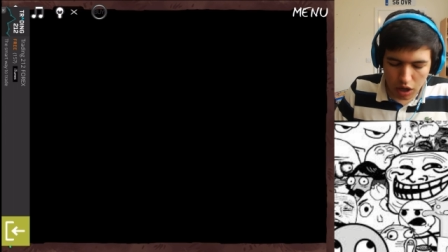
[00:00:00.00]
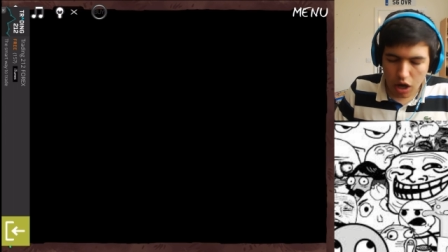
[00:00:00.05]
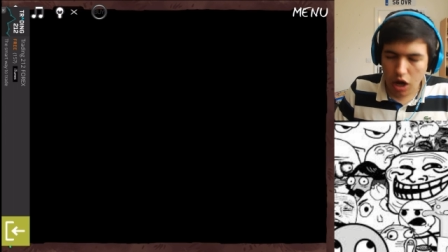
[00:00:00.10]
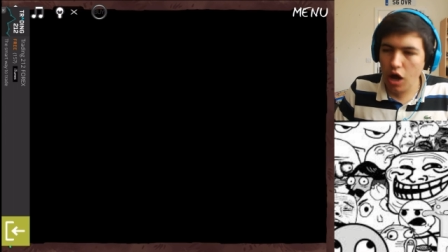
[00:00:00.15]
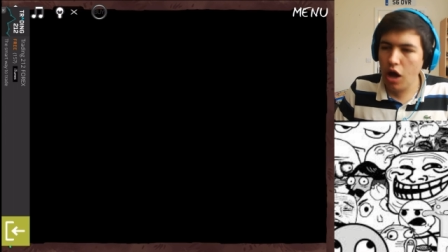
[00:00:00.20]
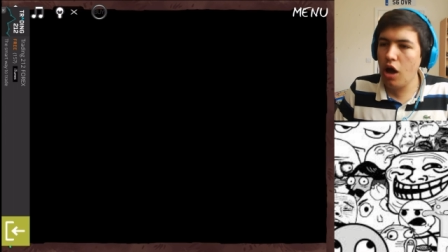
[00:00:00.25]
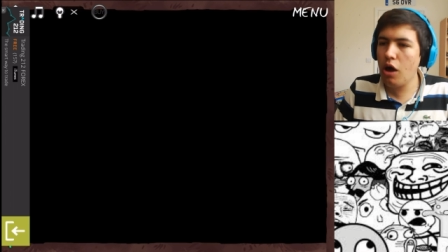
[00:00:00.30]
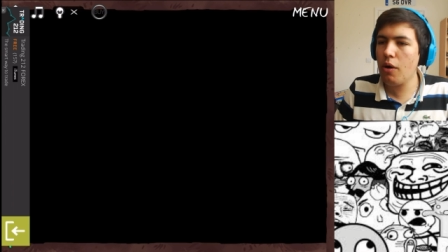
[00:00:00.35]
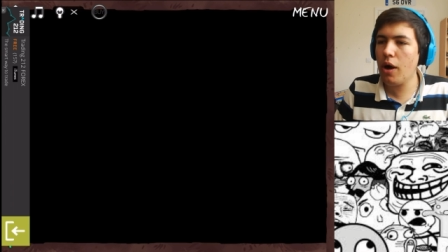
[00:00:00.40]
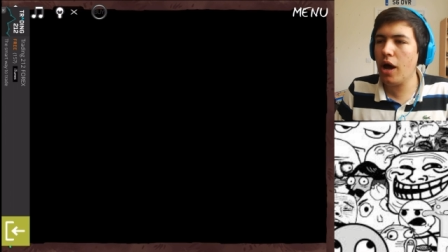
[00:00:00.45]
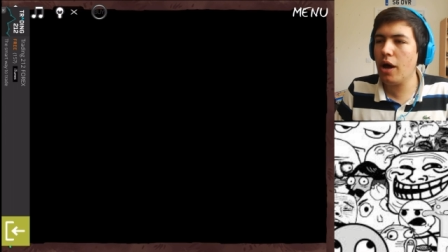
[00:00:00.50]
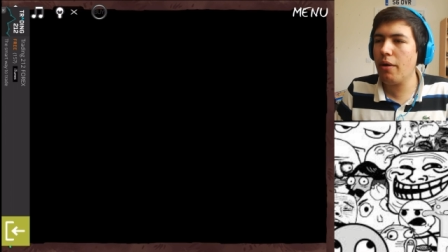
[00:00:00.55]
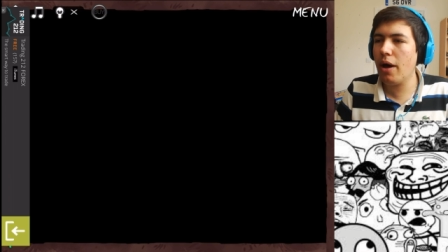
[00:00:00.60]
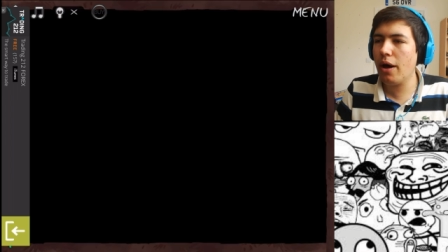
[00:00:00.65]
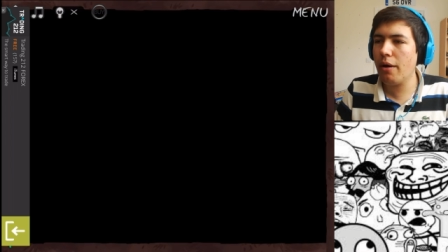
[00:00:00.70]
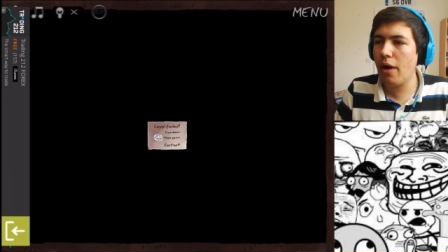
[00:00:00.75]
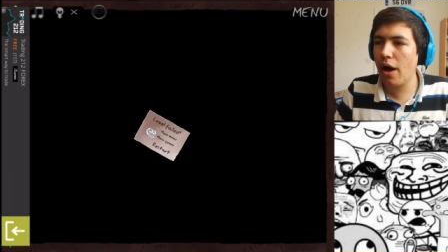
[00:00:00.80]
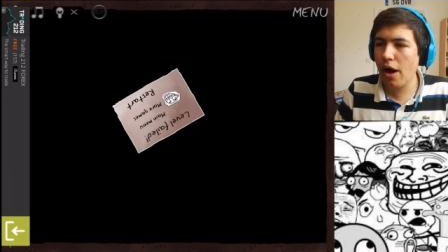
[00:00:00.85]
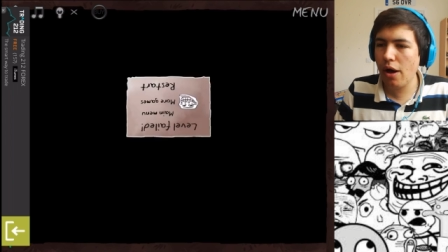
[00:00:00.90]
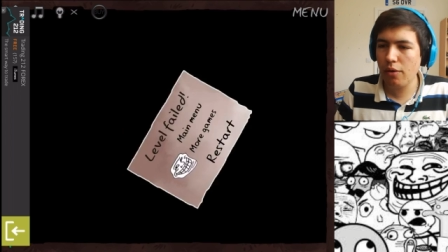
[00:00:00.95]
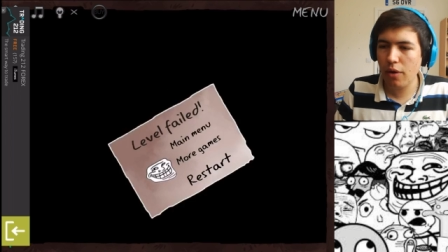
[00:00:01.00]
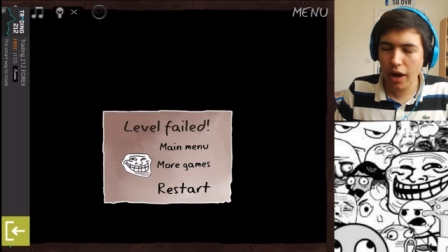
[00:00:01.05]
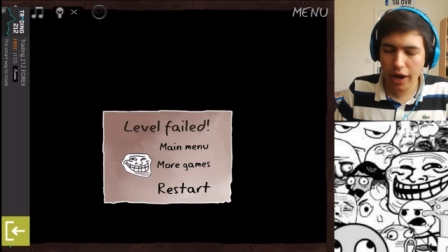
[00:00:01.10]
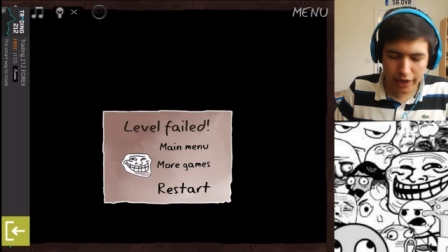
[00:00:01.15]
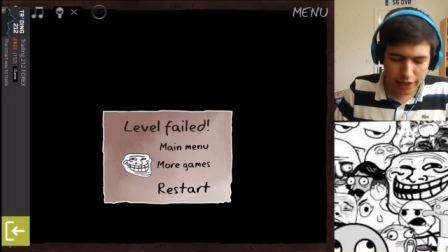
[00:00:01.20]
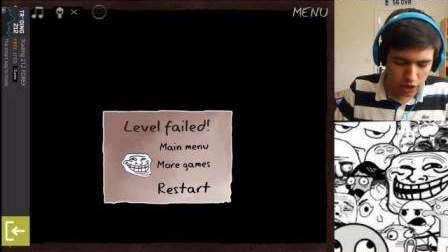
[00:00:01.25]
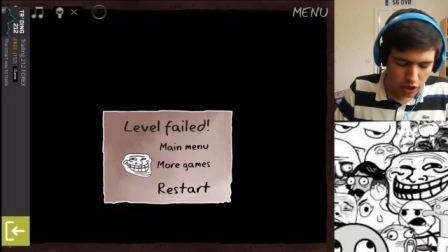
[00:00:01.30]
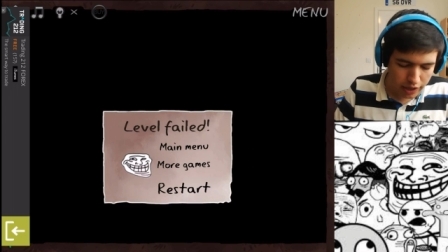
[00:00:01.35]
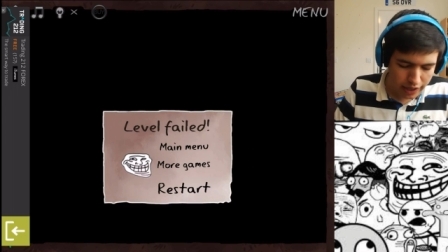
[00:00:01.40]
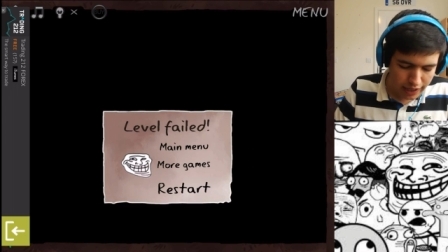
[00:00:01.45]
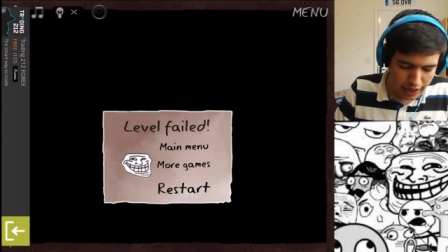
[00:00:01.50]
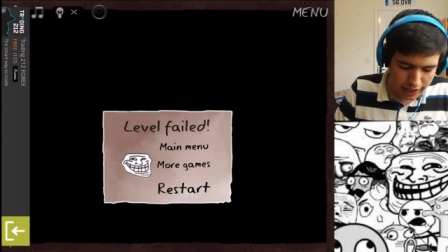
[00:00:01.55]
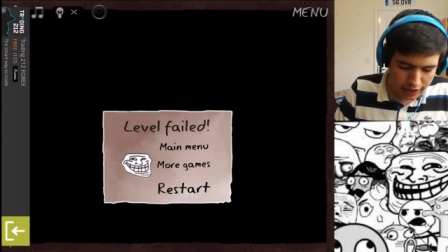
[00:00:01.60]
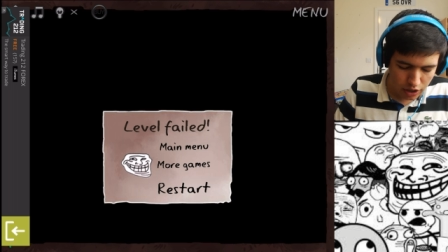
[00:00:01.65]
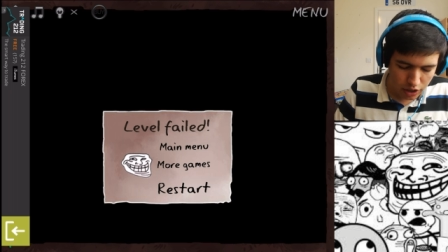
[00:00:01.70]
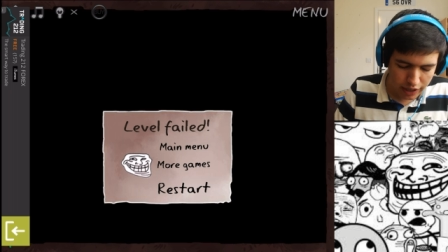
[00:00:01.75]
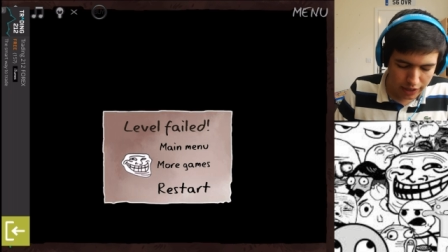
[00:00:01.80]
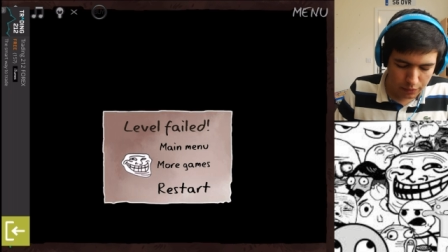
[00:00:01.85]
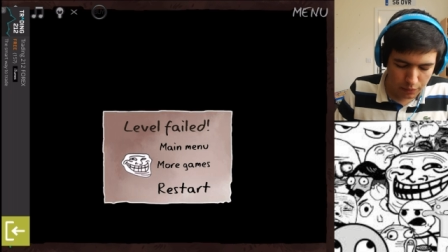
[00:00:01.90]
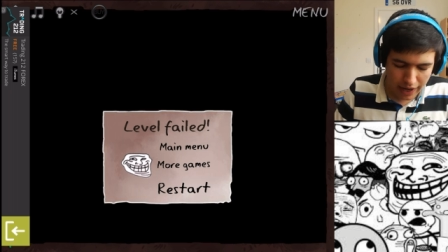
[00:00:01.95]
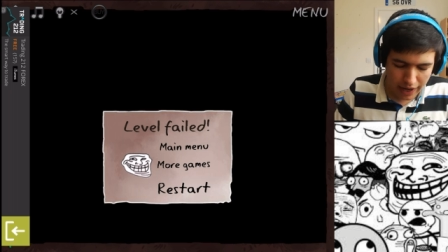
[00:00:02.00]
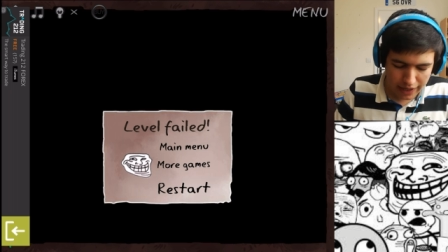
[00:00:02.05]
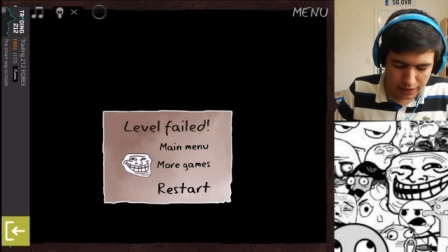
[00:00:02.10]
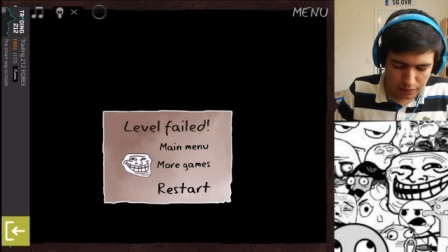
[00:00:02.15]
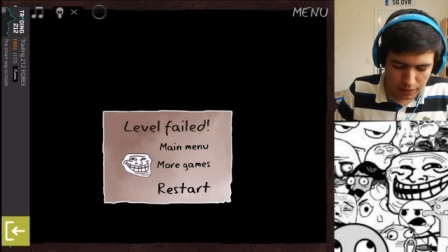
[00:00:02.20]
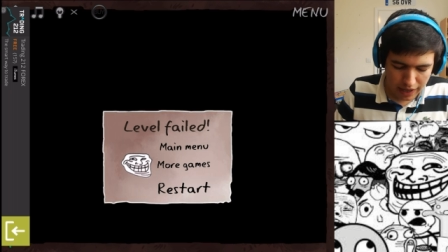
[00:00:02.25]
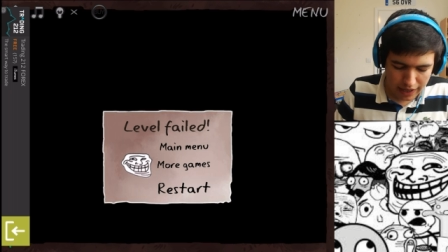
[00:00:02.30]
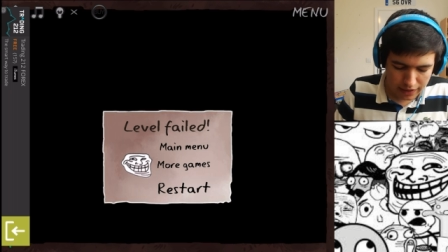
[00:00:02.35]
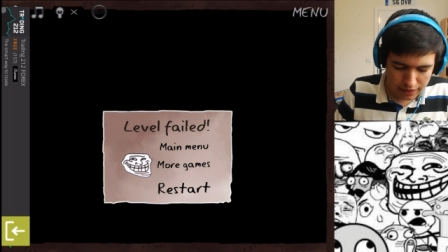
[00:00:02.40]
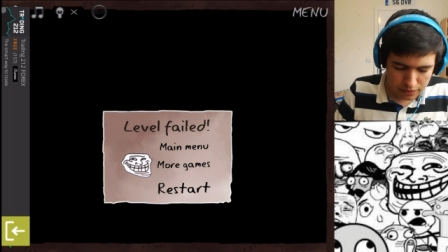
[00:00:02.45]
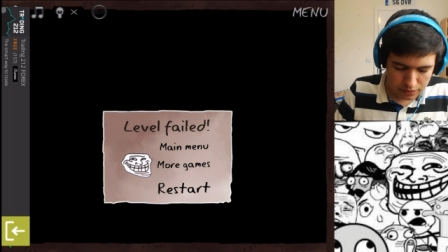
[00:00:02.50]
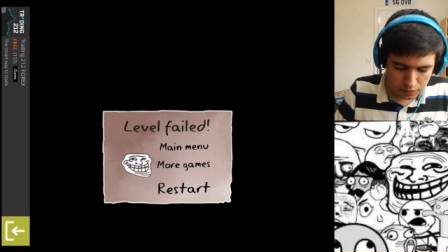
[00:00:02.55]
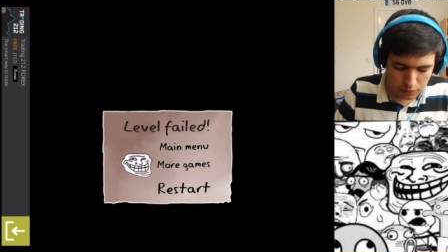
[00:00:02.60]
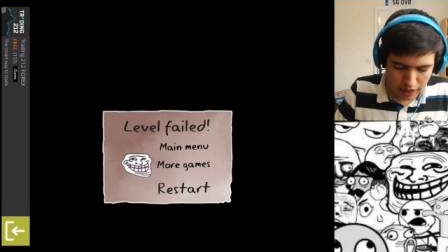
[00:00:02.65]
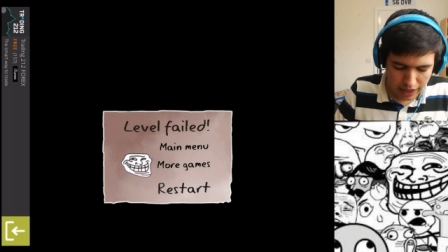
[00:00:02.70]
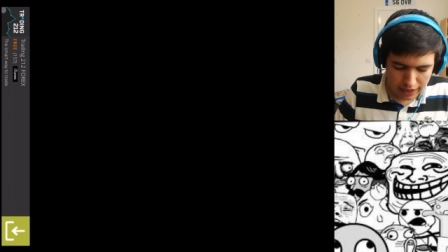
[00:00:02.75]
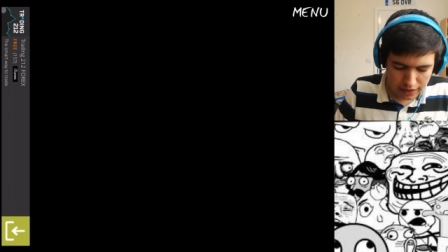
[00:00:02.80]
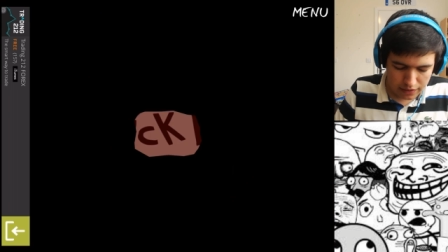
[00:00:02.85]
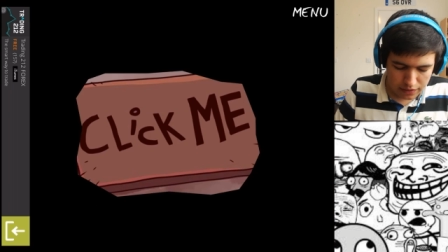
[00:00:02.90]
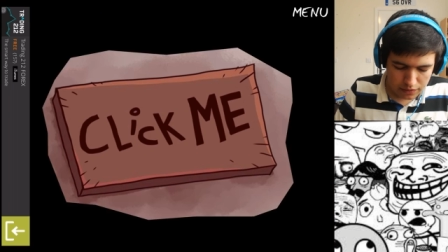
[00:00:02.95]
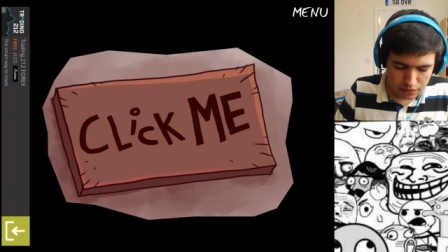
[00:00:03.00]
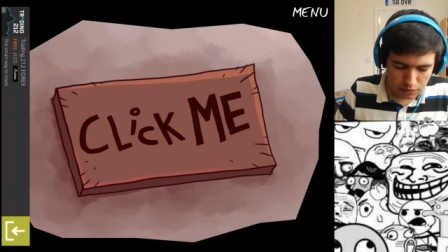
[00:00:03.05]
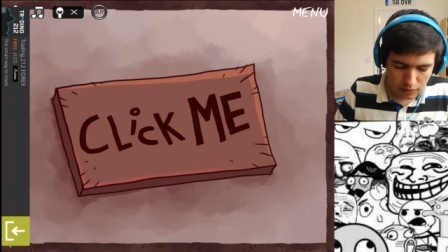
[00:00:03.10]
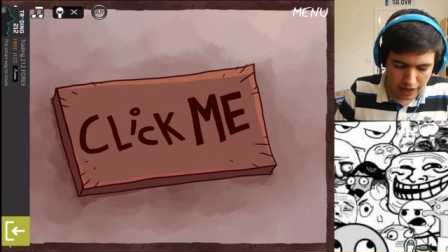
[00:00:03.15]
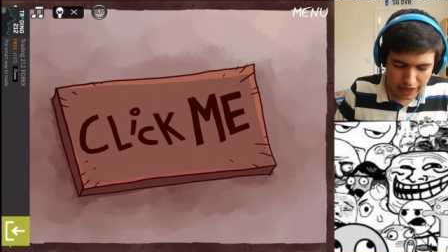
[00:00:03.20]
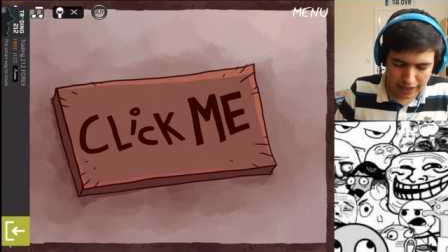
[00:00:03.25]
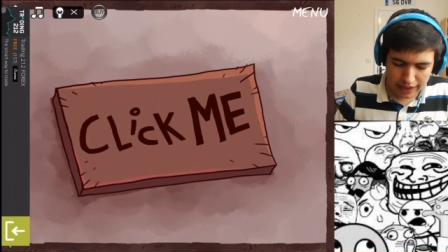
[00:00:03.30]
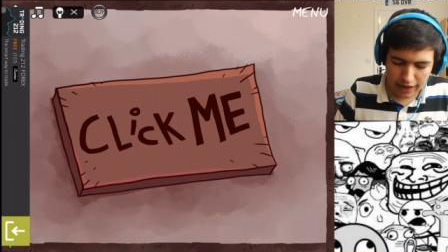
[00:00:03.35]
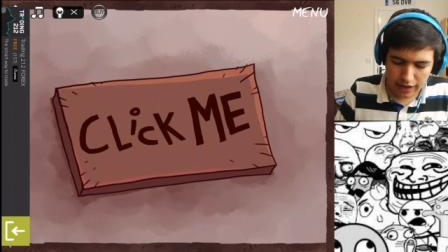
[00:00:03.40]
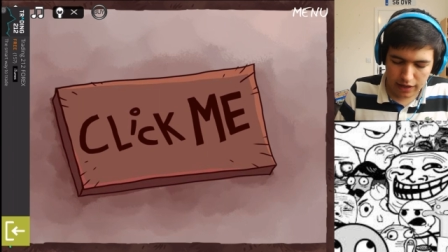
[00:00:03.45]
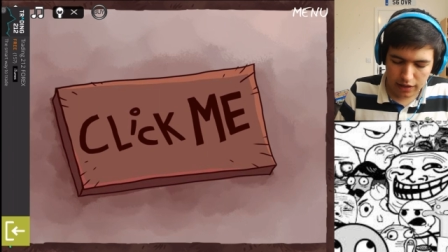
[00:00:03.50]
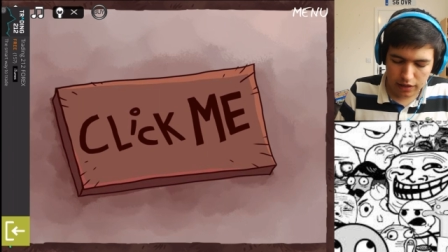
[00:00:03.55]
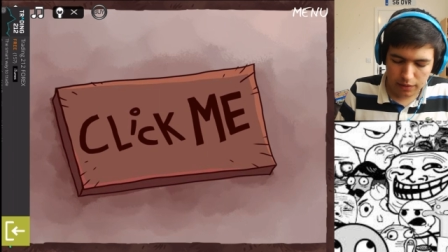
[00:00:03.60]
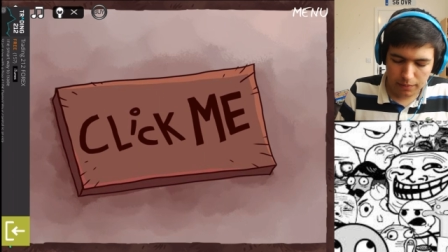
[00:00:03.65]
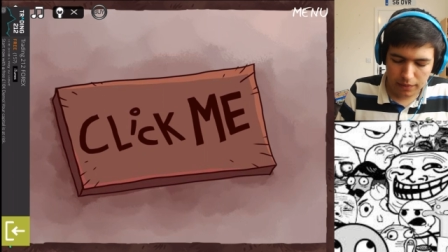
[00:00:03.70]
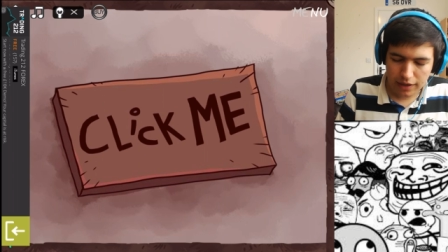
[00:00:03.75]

Oh, oh, oh, oh! I got it, I got it. Wait, wait, wait, wait.